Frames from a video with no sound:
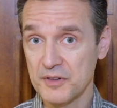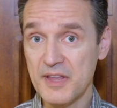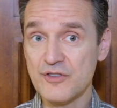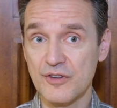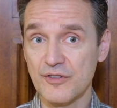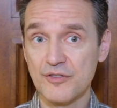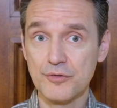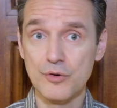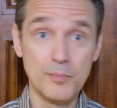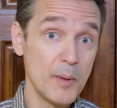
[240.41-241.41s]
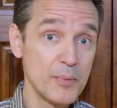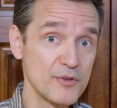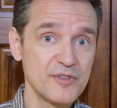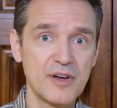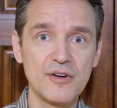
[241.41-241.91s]
allegiance through bumper
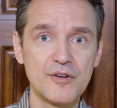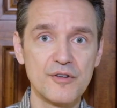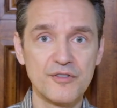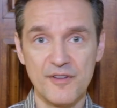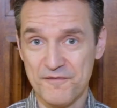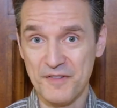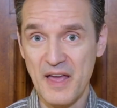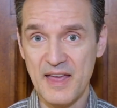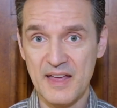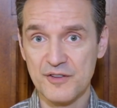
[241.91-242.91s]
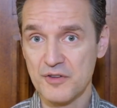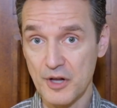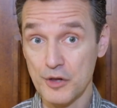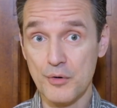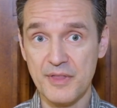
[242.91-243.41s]
stickers, flags,
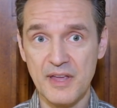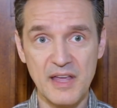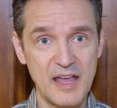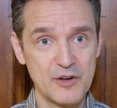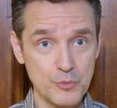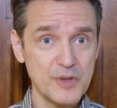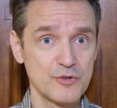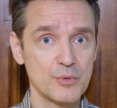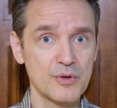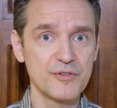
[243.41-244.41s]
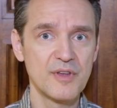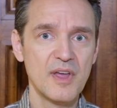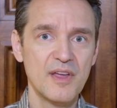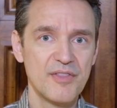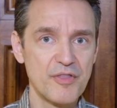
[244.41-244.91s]
clothing, and rituals
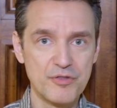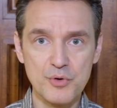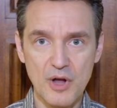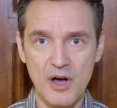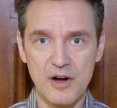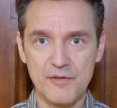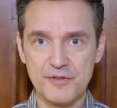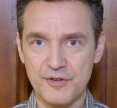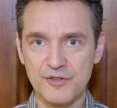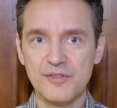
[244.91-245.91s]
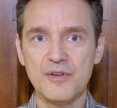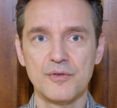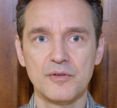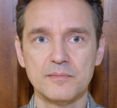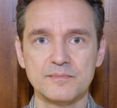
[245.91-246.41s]
than through carved
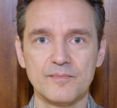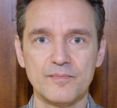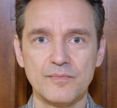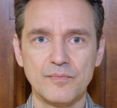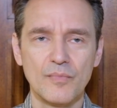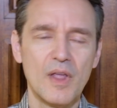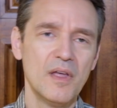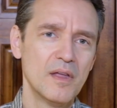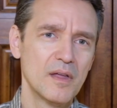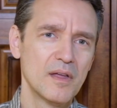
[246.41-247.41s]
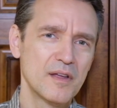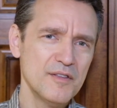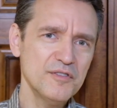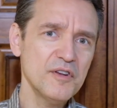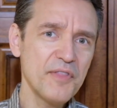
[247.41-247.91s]
stone.
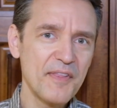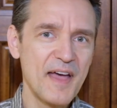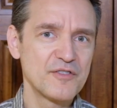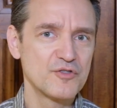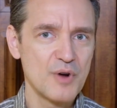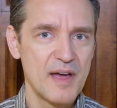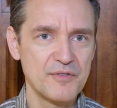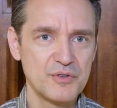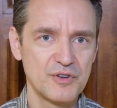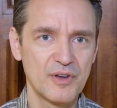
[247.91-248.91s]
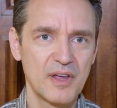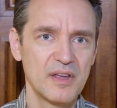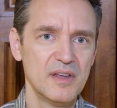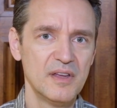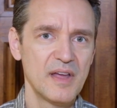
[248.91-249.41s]
Consider the last drive you took.
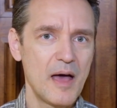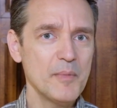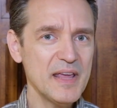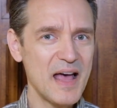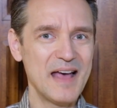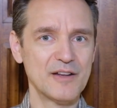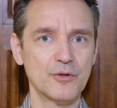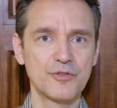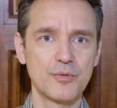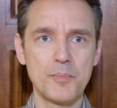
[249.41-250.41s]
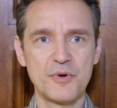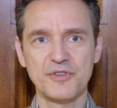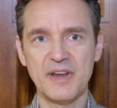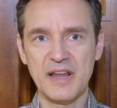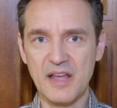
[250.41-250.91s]
How many idols
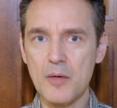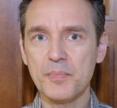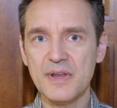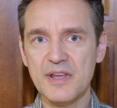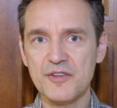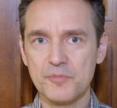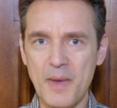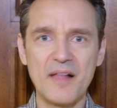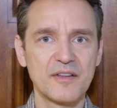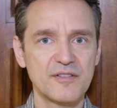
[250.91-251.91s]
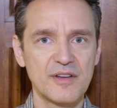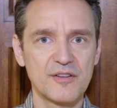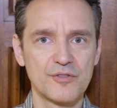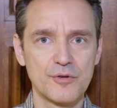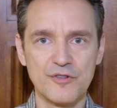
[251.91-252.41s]
representing companies,
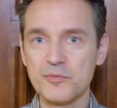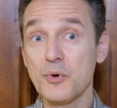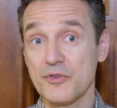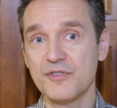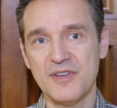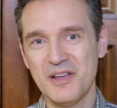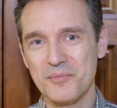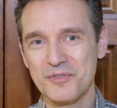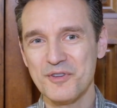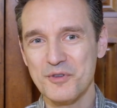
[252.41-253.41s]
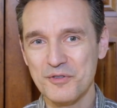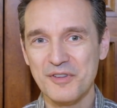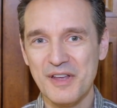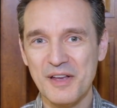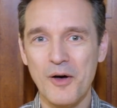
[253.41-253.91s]
politics, or sports teams did you
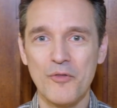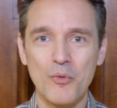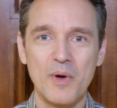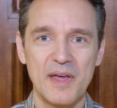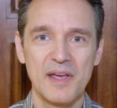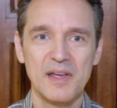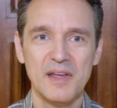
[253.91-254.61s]
see on the way?